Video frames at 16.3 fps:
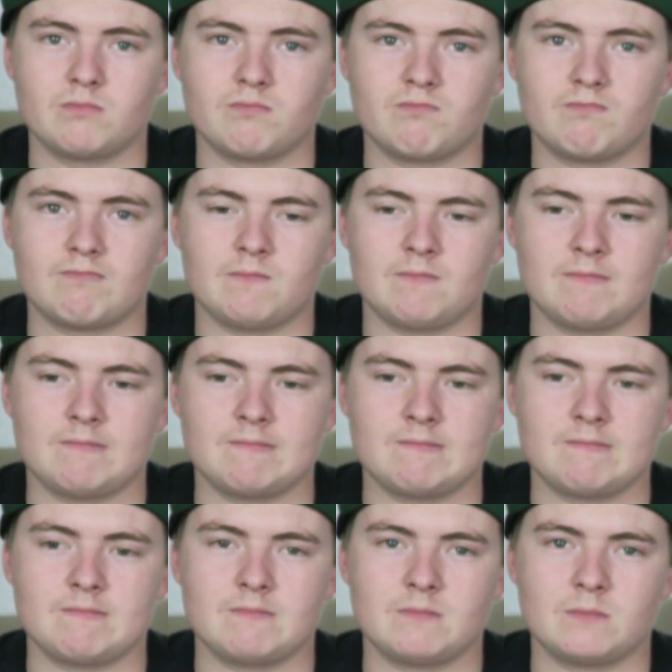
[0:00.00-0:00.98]

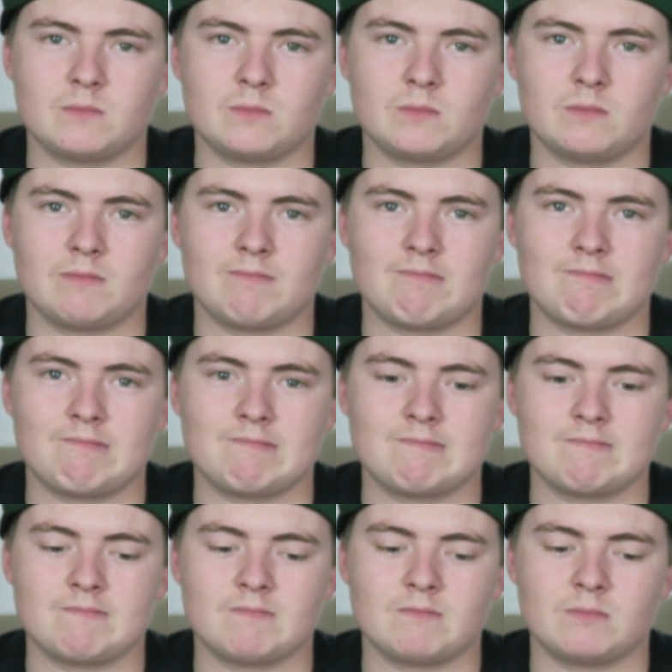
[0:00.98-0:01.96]

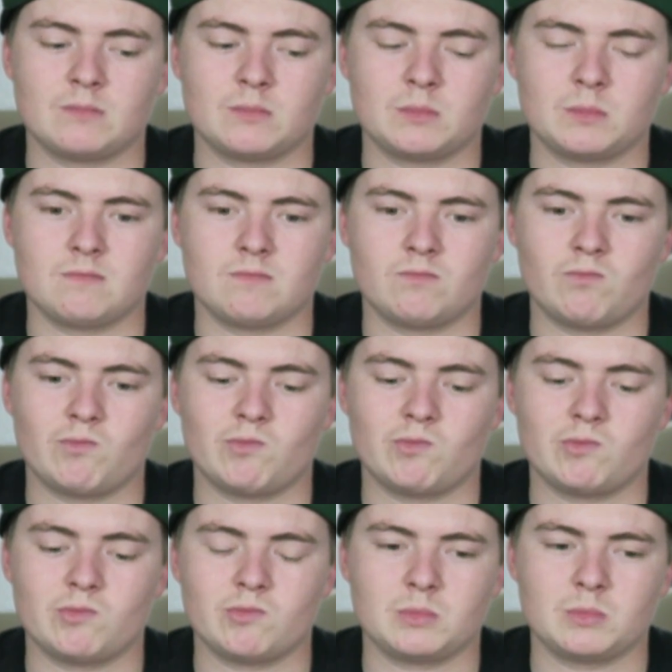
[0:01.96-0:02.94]

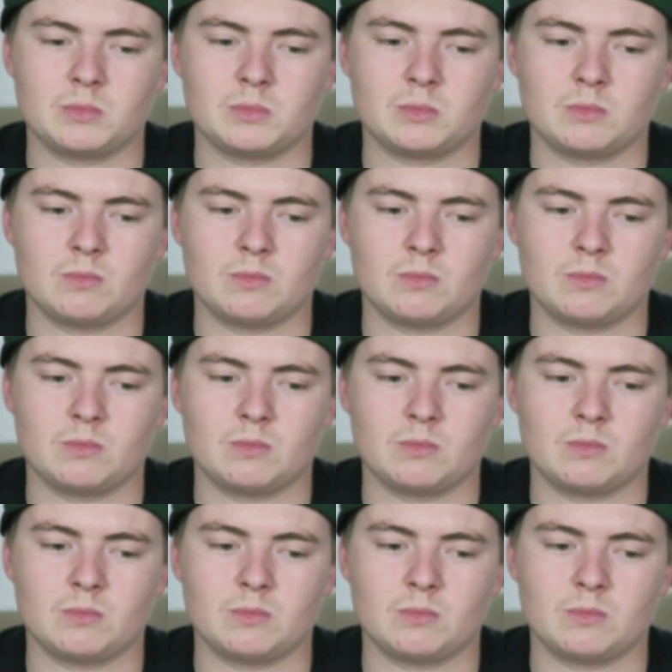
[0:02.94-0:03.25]
No words are spoken by the person on screen.